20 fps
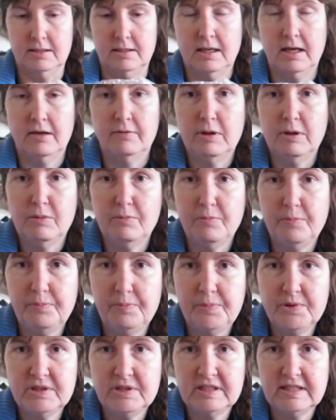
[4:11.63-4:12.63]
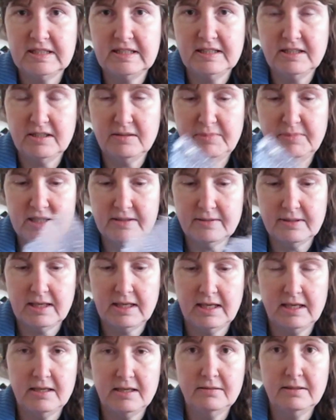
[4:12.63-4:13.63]
I will put it a little bit
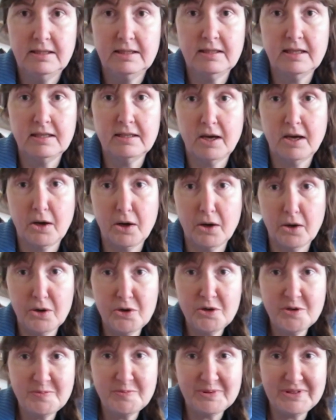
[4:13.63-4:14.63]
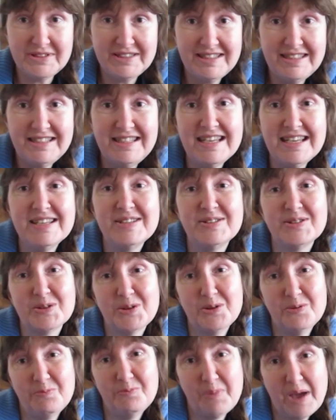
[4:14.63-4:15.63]
here, and I hope this
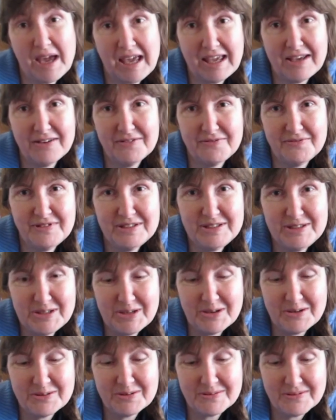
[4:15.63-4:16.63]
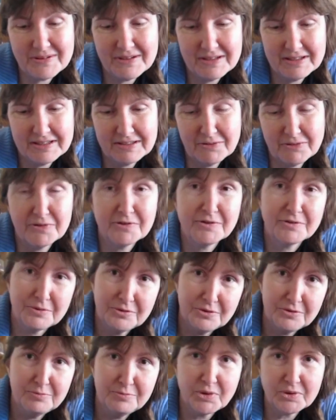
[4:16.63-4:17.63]
unpacking video or
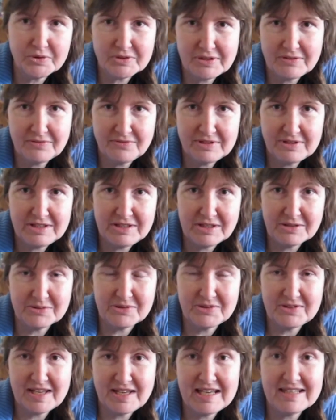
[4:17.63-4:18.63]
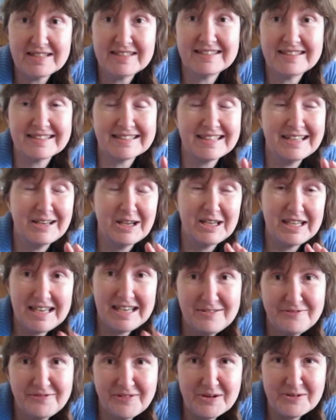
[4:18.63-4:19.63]
unboxing video stays
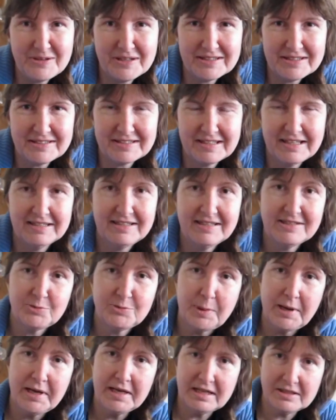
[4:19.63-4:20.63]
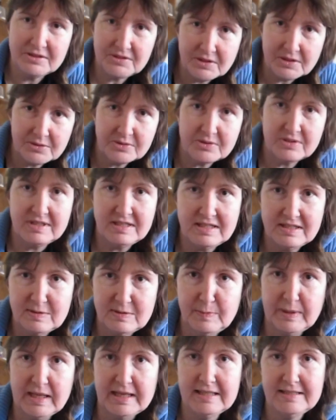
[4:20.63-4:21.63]
in focus. That's why I chose this
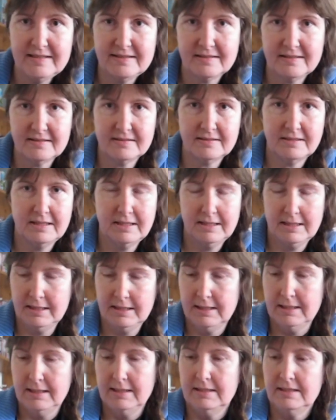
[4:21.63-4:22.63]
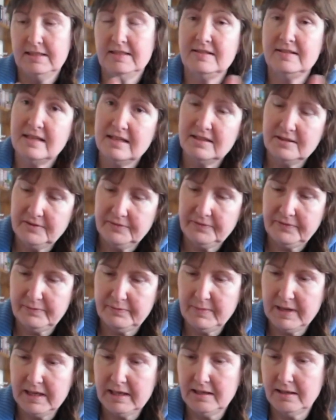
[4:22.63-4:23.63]
place instead
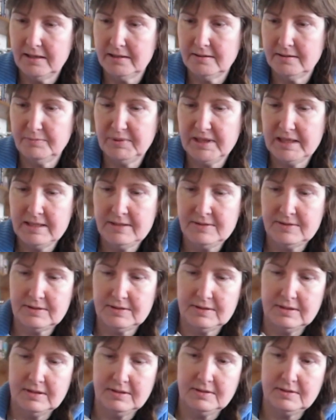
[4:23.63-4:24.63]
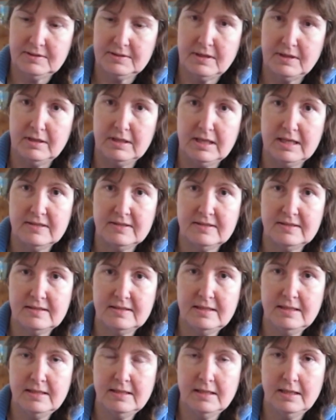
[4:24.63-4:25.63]
of my other place. Let's
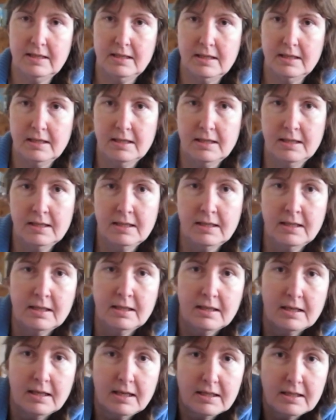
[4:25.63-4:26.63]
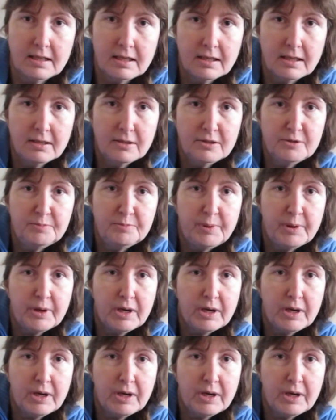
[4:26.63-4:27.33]
see. I hope